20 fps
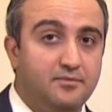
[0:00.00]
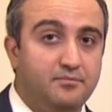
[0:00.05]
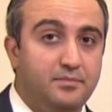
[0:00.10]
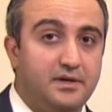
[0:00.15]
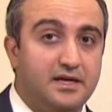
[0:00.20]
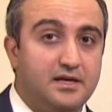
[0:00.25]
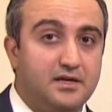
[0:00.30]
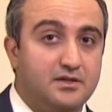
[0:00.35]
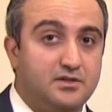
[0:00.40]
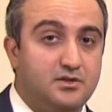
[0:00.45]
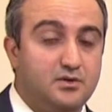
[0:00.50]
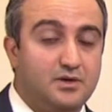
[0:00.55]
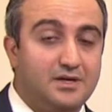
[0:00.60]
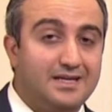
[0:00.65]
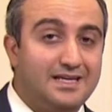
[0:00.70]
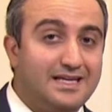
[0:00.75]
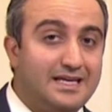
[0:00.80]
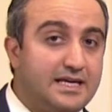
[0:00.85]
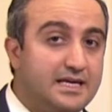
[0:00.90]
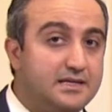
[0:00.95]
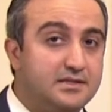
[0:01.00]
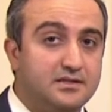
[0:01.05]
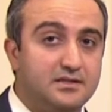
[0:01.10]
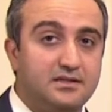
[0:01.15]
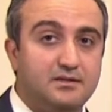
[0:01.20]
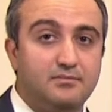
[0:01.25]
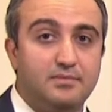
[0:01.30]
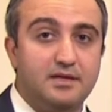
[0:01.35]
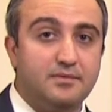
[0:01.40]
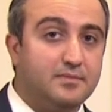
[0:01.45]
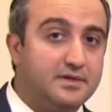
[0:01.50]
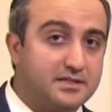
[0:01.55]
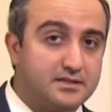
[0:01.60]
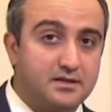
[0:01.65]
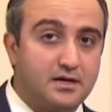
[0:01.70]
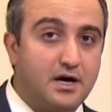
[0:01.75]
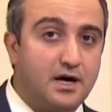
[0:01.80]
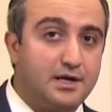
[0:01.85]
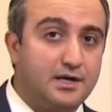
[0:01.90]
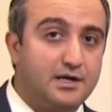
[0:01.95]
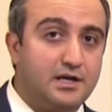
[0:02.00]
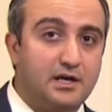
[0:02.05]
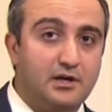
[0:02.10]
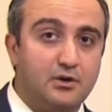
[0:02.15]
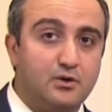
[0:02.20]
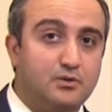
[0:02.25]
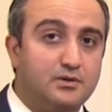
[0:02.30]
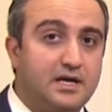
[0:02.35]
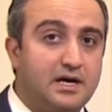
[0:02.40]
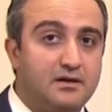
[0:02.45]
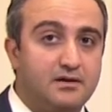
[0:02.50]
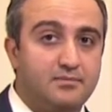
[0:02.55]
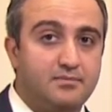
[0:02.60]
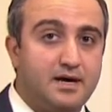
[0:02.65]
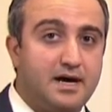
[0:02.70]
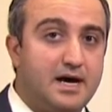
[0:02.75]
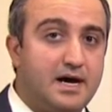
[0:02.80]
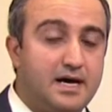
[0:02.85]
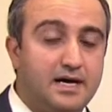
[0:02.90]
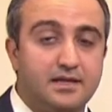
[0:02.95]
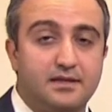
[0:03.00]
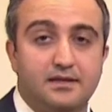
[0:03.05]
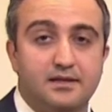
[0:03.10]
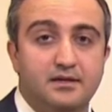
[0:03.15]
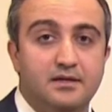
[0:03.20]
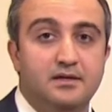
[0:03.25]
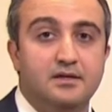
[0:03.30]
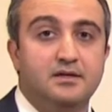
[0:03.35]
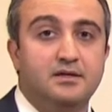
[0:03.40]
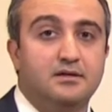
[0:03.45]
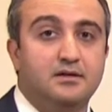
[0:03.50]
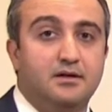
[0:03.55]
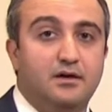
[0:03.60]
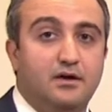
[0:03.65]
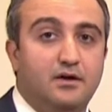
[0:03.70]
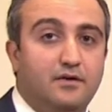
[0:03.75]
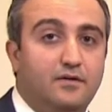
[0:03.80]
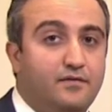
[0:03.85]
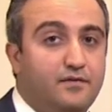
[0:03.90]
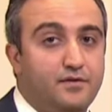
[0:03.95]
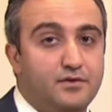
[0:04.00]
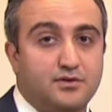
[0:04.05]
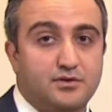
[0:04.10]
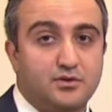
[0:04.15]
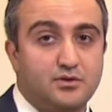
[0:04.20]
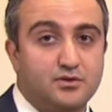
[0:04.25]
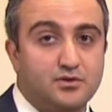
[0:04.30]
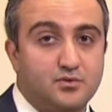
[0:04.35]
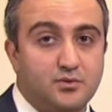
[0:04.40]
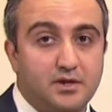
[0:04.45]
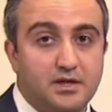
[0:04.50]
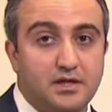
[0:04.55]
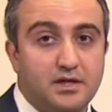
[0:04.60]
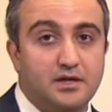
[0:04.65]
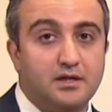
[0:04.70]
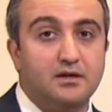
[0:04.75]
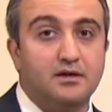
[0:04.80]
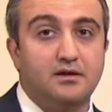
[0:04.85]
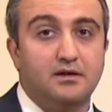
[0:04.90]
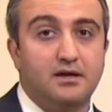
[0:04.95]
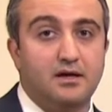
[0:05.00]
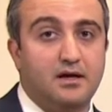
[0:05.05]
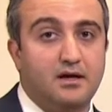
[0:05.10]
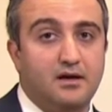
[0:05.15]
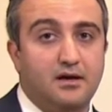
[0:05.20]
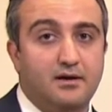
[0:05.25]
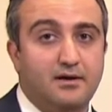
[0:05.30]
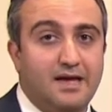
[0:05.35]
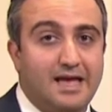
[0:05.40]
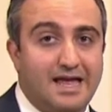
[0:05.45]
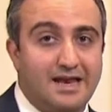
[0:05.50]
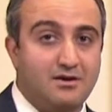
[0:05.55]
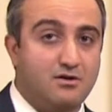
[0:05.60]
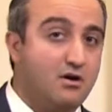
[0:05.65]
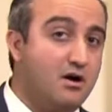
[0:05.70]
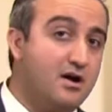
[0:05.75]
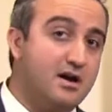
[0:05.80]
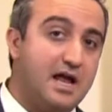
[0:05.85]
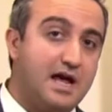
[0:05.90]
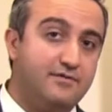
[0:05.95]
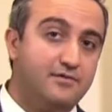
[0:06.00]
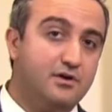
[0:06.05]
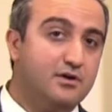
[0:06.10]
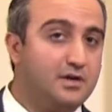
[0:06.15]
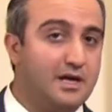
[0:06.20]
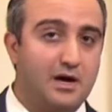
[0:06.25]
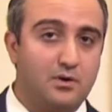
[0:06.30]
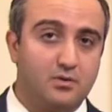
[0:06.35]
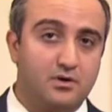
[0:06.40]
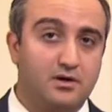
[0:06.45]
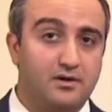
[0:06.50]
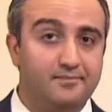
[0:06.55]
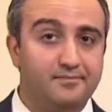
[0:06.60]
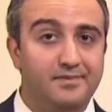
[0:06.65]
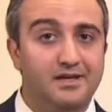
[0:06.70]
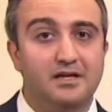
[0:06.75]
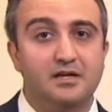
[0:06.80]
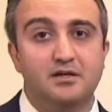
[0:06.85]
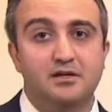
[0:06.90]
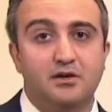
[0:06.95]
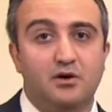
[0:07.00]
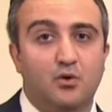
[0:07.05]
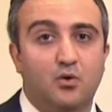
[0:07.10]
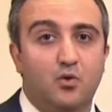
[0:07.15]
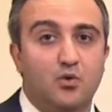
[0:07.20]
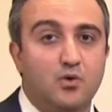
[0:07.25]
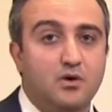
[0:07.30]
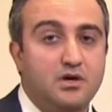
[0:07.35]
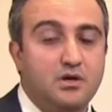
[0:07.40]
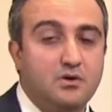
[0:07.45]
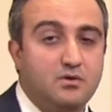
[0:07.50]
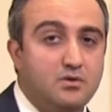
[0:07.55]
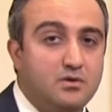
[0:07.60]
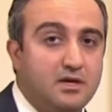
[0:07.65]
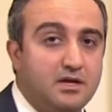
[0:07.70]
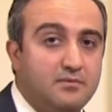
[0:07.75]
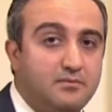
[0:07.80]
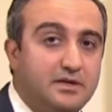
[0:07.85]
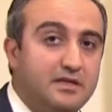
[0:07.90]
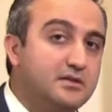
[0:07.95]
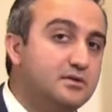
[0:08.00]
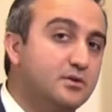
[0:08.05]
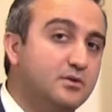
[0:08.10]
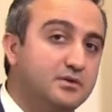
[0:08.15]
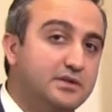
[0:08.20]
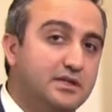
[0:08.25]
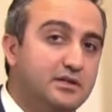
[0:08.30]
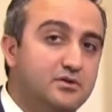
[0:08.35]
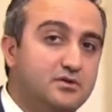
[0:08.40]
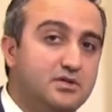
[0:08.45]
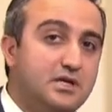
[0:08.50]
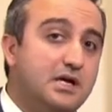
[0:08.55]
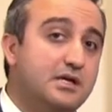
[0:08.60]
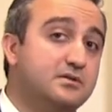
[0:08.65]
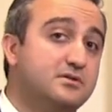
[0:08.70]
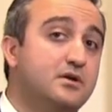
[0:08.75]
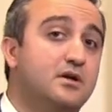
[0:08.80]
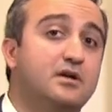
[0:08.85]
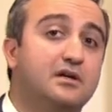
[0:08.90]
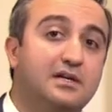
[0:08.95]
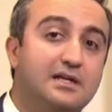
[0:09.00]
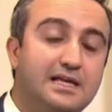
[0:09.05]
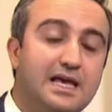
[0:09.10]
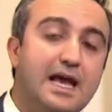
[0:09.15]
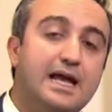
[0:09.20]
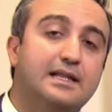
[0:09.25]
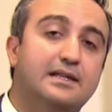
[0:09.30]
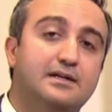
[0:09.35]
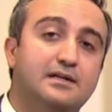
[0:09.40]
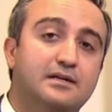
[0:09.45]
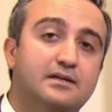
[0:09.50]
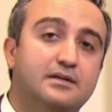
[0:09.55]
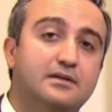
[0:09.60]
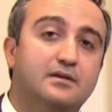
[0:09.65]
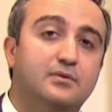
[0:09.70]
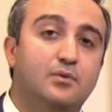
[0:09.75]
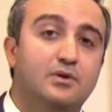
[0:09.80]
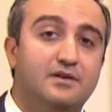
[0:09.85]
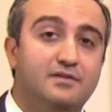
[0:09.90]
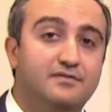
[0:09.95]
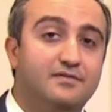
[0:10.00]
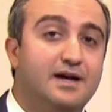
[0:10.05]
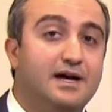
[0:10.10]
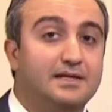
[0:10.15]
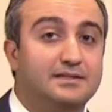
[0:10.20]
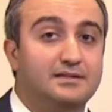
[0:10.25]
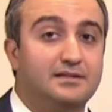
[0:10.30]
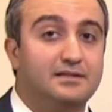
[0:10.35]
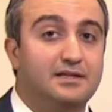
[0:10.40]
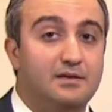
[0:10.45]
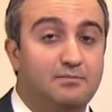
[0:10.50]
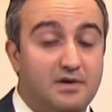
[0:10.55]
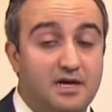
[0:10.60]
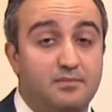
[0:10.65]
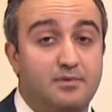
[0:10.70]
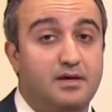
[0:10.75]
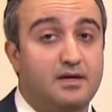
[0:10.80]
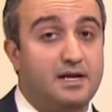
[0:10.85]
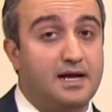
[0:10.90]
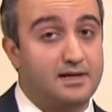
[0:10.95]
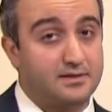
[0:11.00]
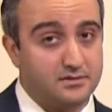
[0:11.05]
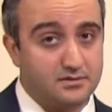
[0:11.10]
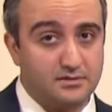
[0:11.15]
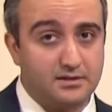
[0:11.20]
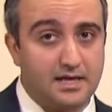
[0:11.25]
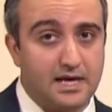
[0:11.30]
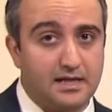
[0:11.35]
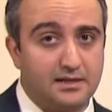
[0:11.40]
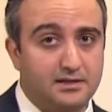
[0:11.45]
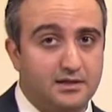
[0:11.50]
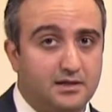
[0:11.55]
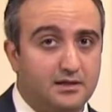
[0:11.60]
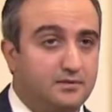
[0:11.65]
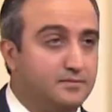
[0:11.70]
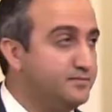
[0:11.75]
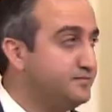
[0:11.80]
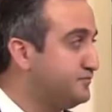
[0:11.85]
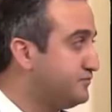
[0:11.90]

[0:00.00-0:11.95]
because you can easily be misguided and go down a path of surgery uh, and not have a good outcome, or you can be told that your child's not a good candidate when in fact they may be an excellent candidate.